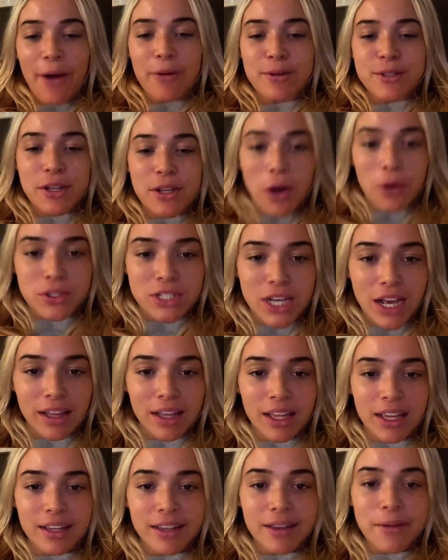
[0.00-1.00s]
How was
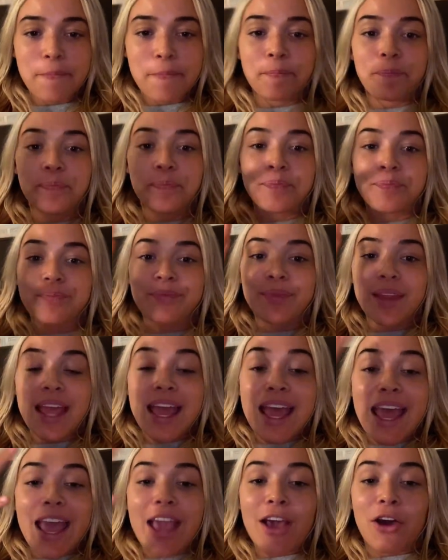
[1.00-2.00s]
Coachella?
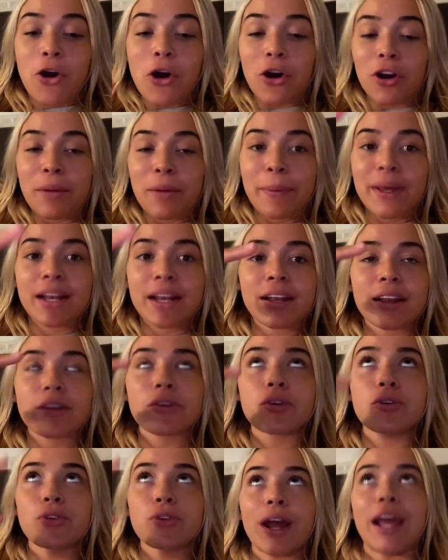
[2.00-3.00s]
It could have
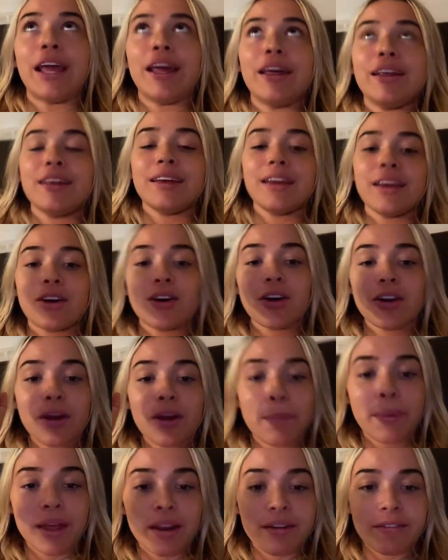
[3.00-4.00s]
been great. It
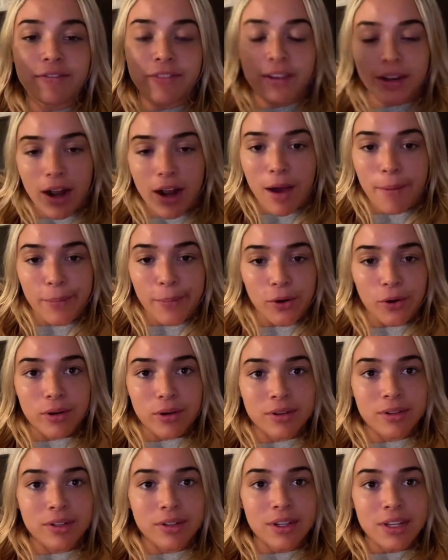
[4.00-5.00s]
could have been
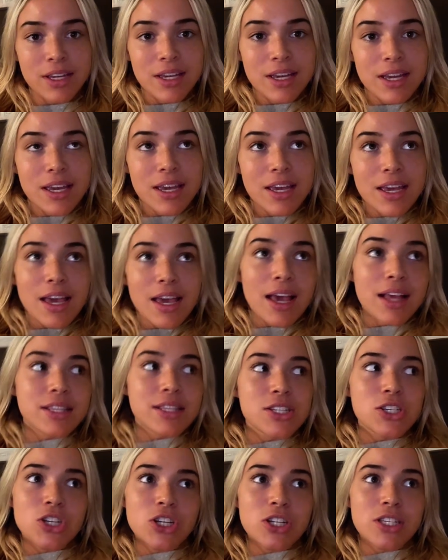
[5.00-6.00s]
phenomenal.
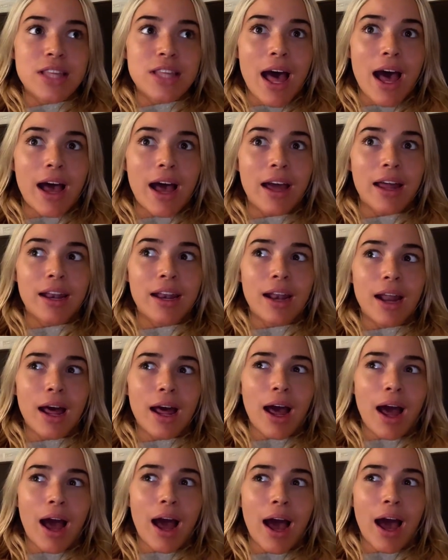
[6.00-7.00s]
It's just that
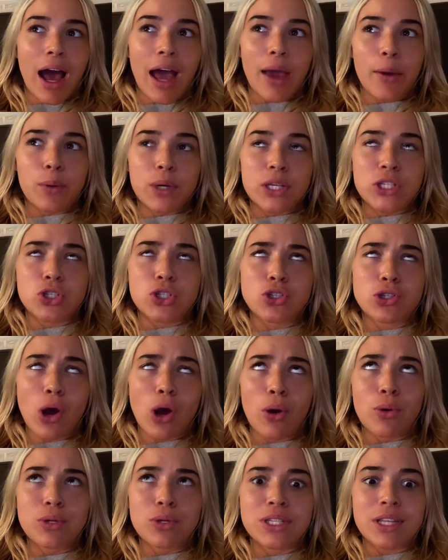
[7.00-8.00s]
I was
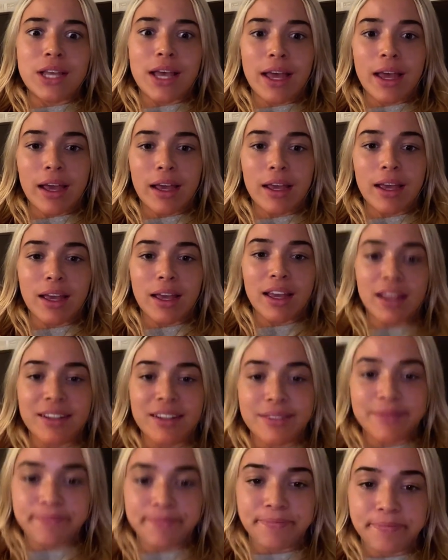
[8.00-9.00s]
so sick